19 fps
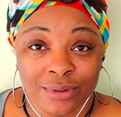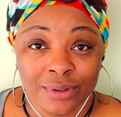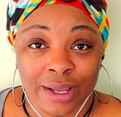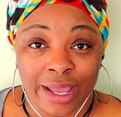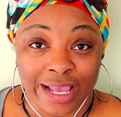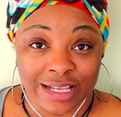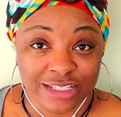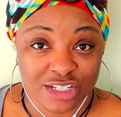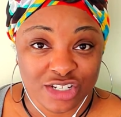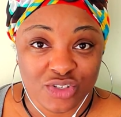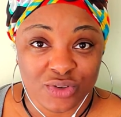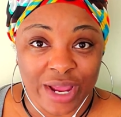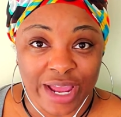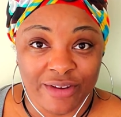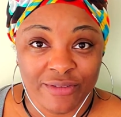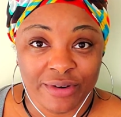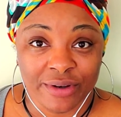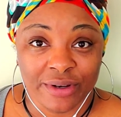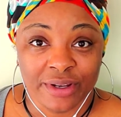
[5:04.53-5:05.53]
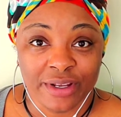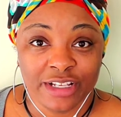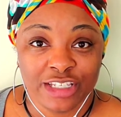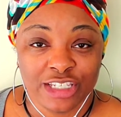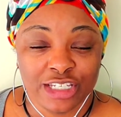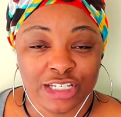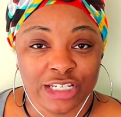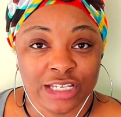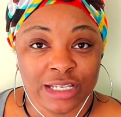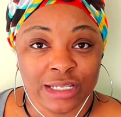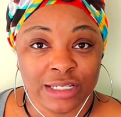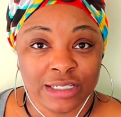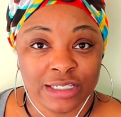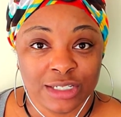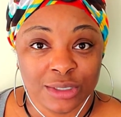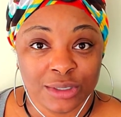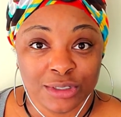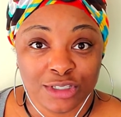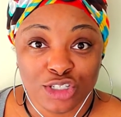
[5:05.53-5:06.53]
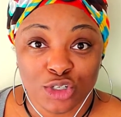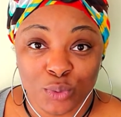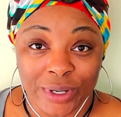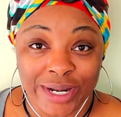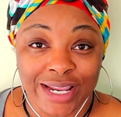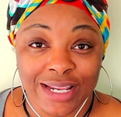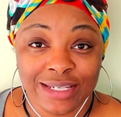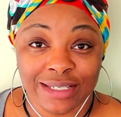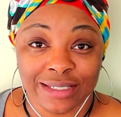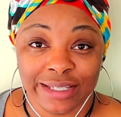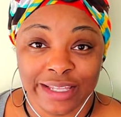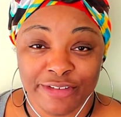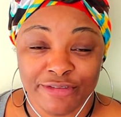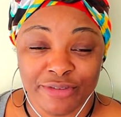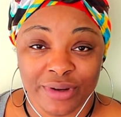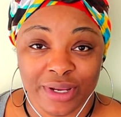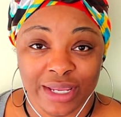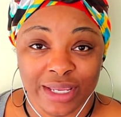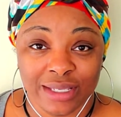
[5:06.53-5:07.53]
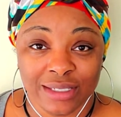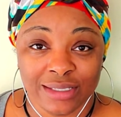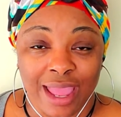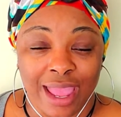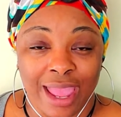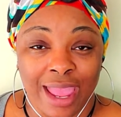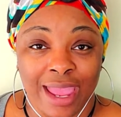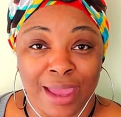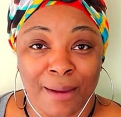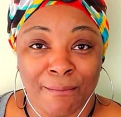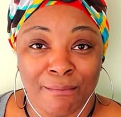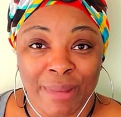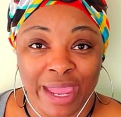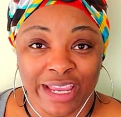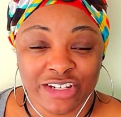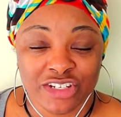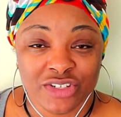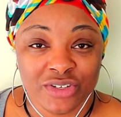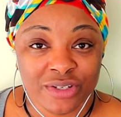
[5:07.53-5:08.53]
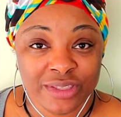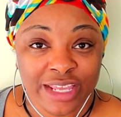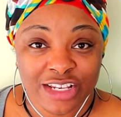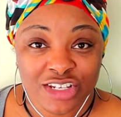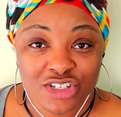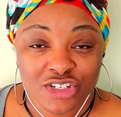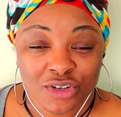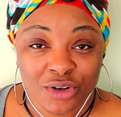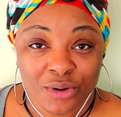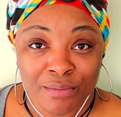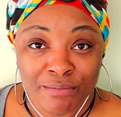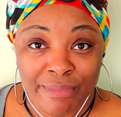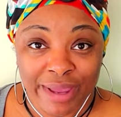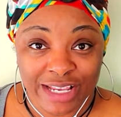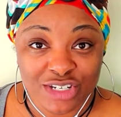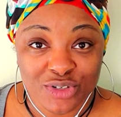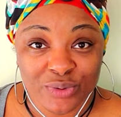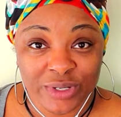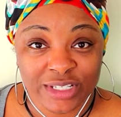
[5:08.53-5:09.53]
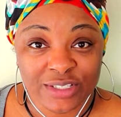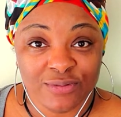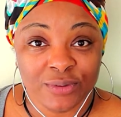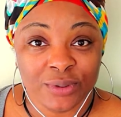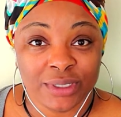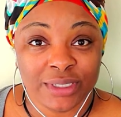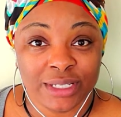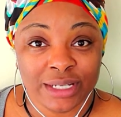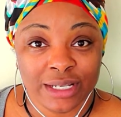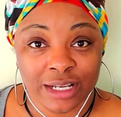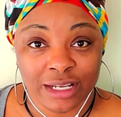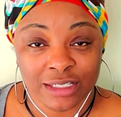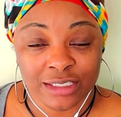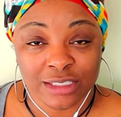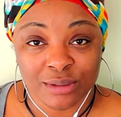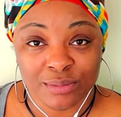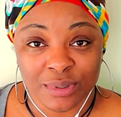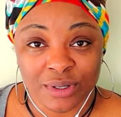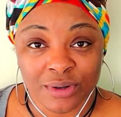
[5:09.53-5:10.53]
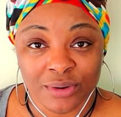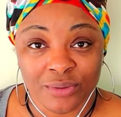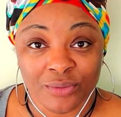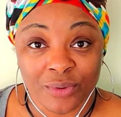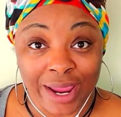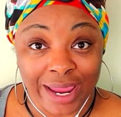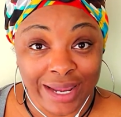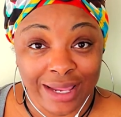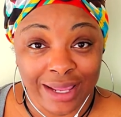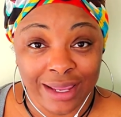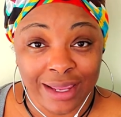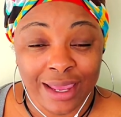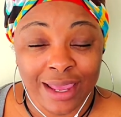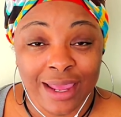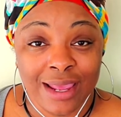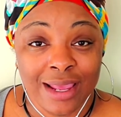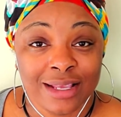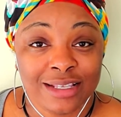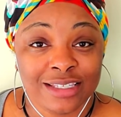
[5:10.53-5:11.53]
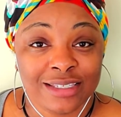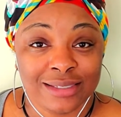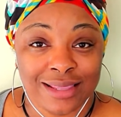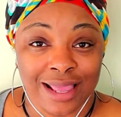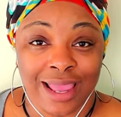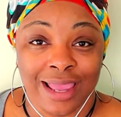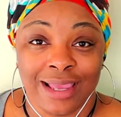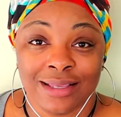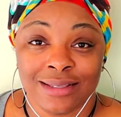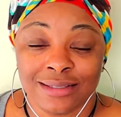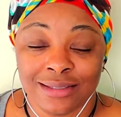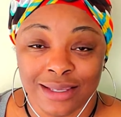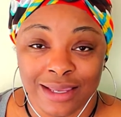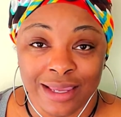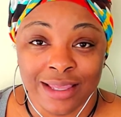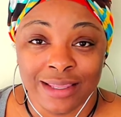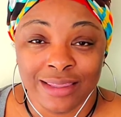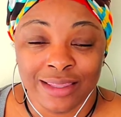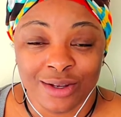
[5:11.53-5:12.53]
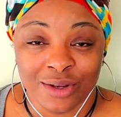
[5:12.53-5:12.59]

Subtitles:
as a driver to do 20 deliveries and make sure that your metrics for the customer rating stays in the